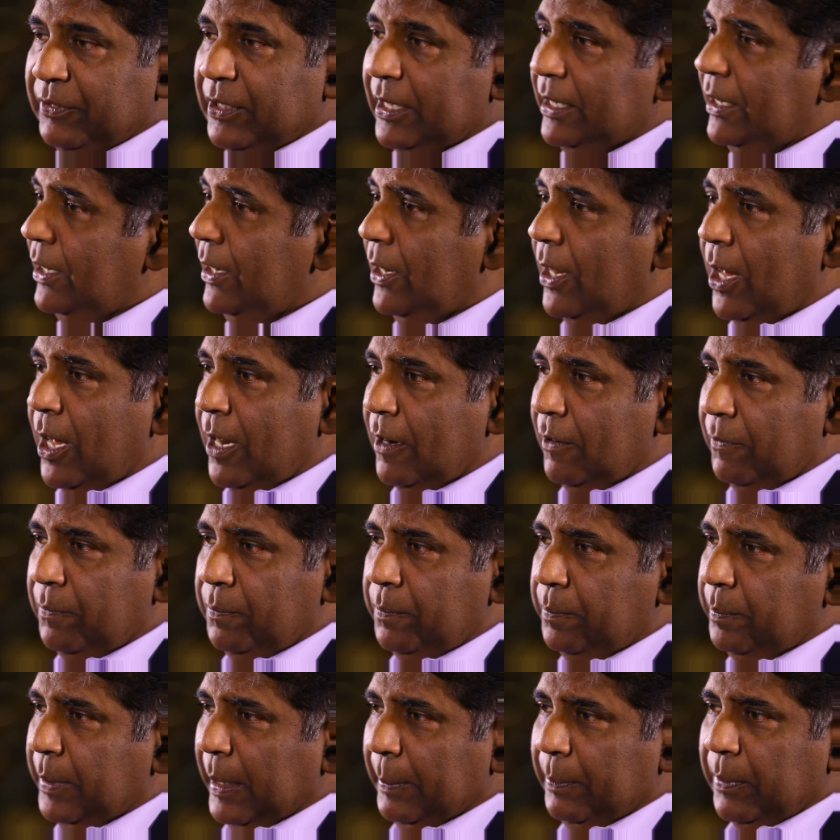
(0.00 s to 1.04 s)
seen a lot of
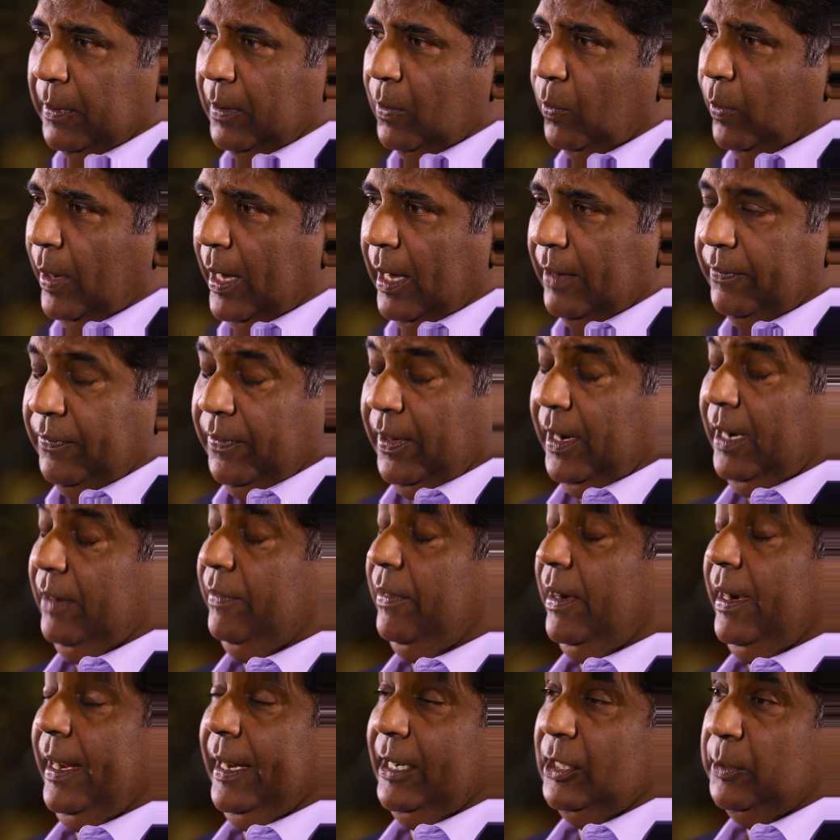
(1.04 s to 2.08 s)
people wear very,
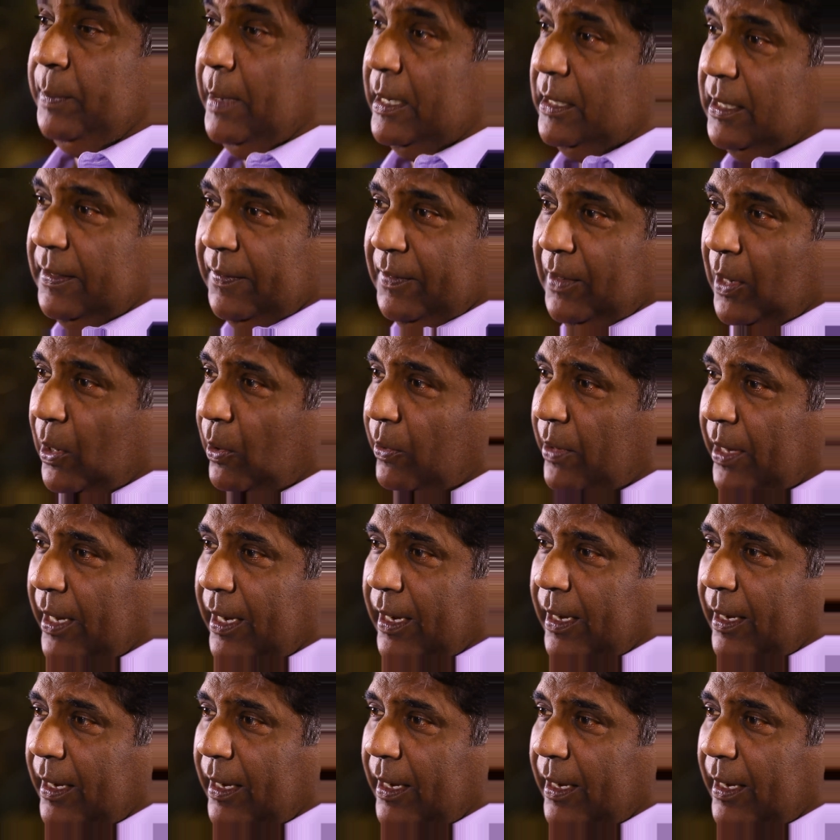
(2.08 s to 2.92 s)
very expensive clothing